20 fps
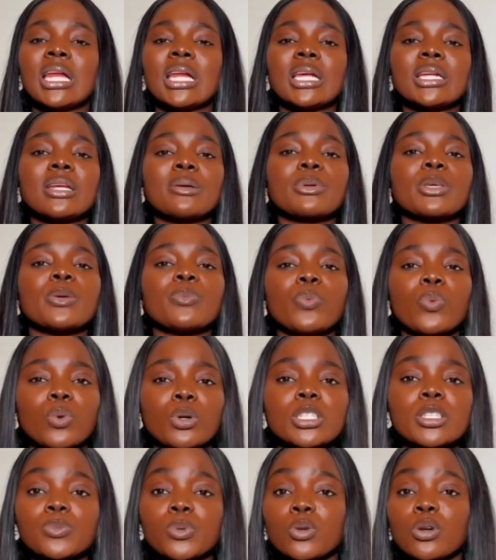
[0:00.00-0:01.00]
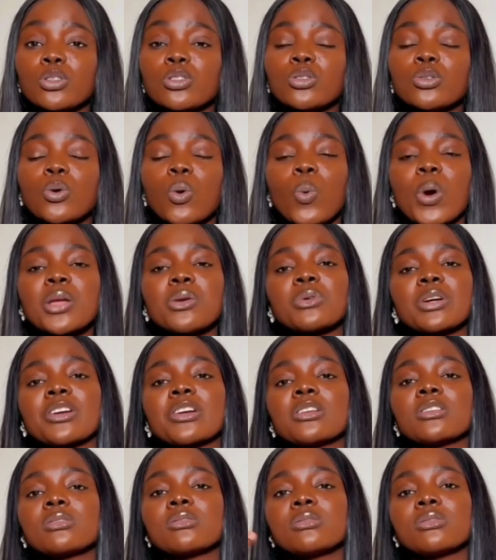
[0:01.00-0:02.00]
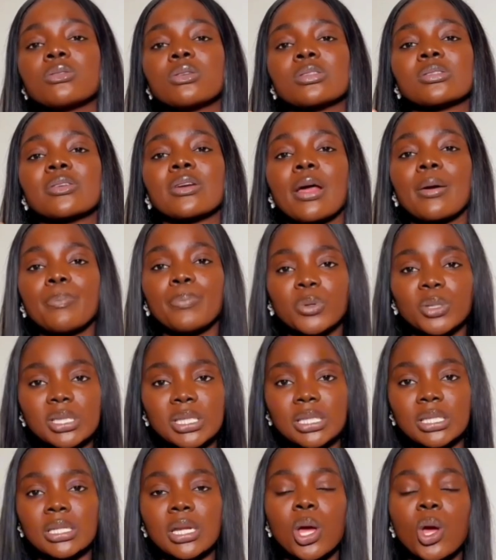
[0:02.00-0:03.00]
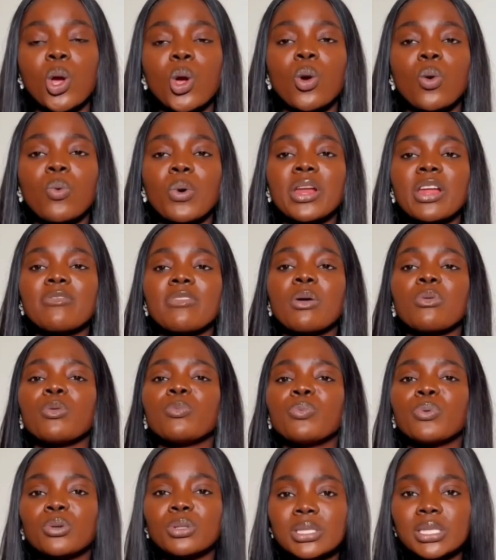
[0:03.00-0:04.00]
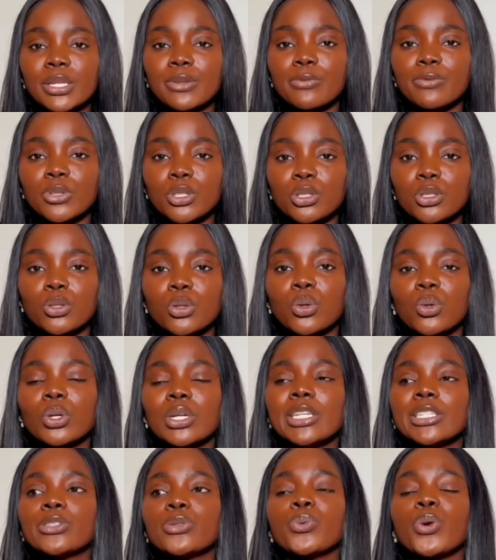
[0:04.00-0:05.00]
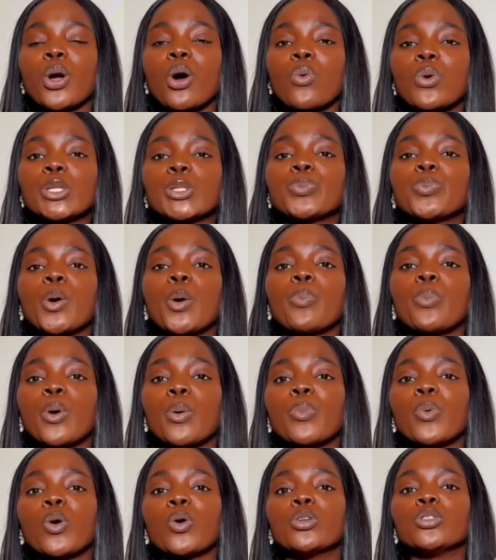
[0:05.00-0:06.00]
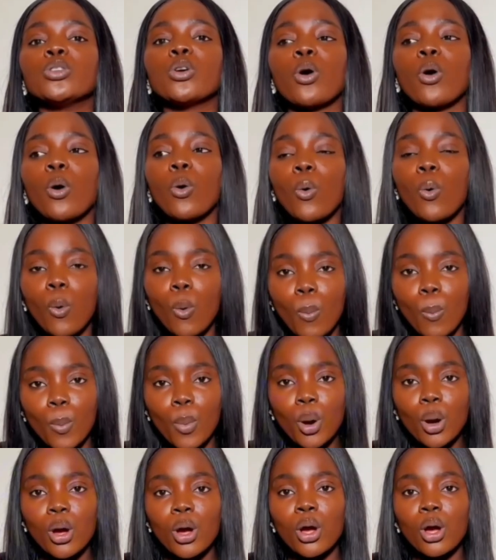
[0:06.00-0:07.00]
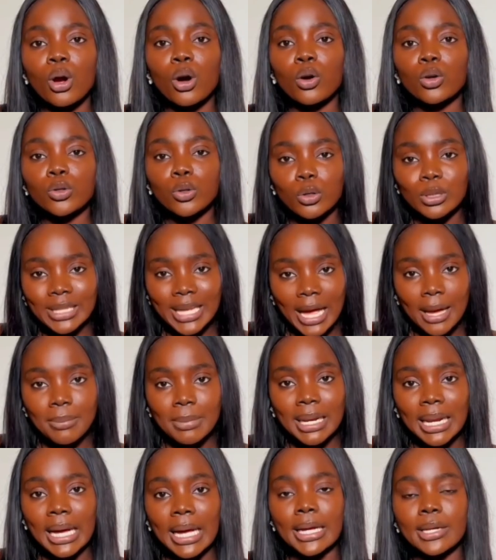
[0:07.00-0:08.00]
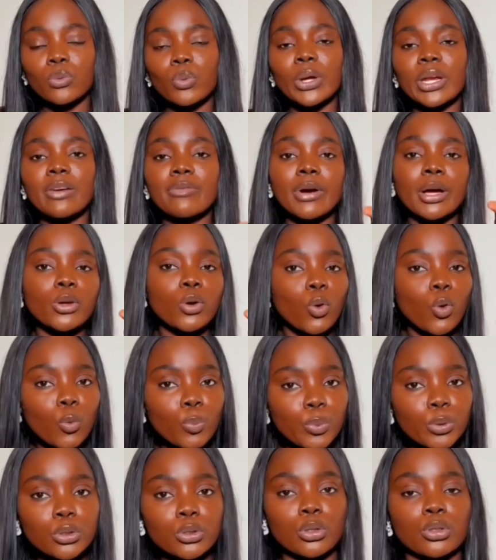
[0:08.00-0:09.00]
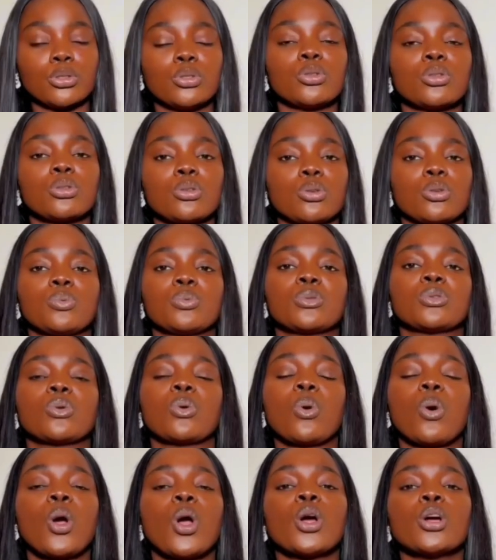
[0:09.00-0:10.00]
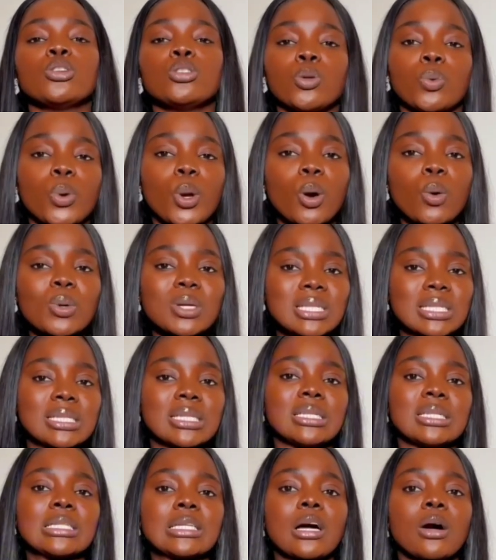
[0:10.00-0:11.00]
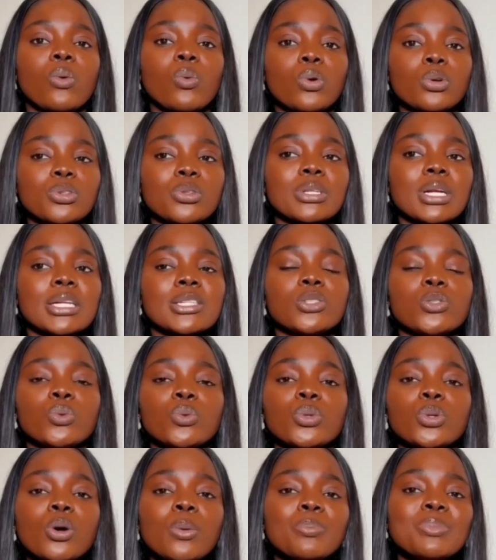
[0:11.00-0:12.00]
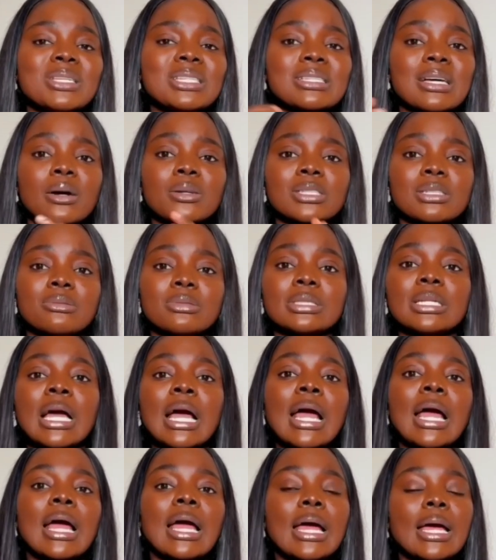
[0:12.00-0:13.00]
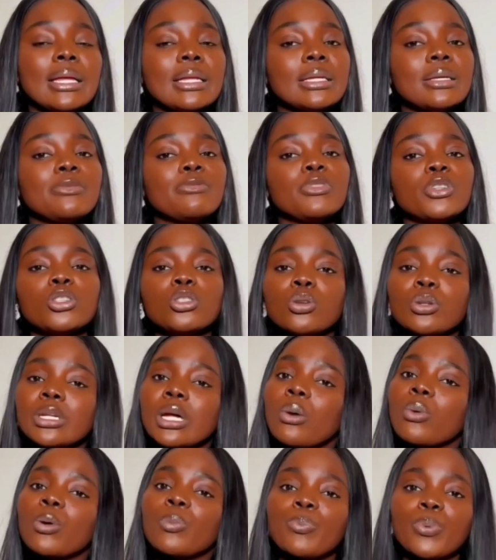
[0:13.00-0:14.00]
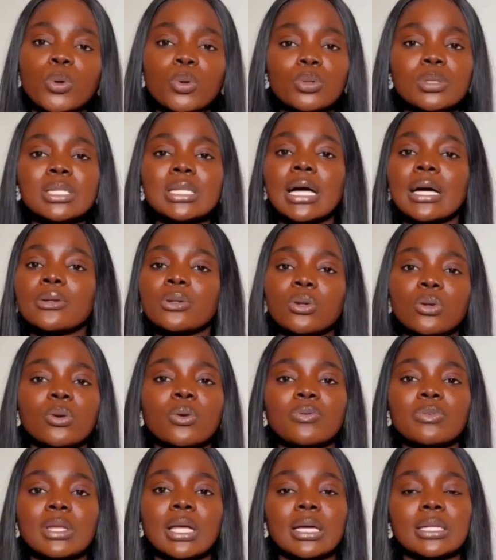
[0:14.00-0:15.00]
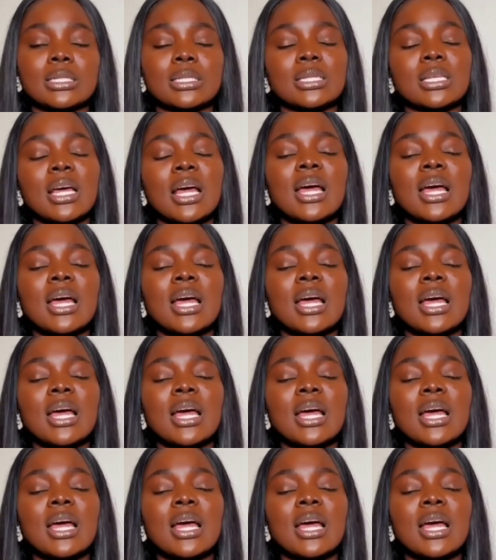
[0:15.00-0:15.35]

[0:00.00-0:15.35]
Let them keep watching, because you know, when you click the subscribe button, whenever we post a video, it will always pop up on your home, on your timeline, whenever you open your YouTube. So you will always see it and watch, so that you will not miss out on any video that we post and all of that.